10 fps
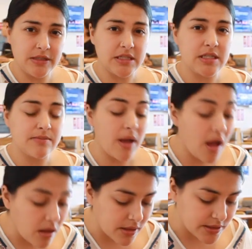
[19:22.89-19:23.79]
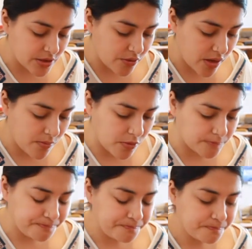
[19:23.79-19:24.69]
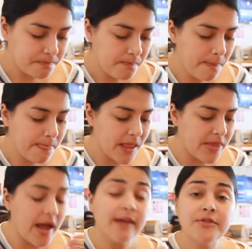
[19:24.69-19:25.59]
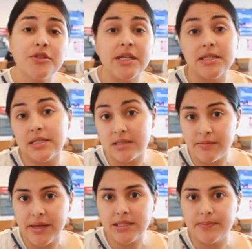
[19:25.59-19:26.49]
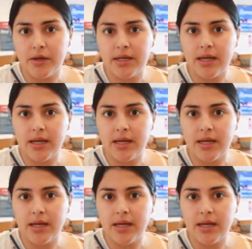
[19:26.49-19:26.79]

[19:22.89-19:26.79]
The smell is incredible. The aftertaste is the best part.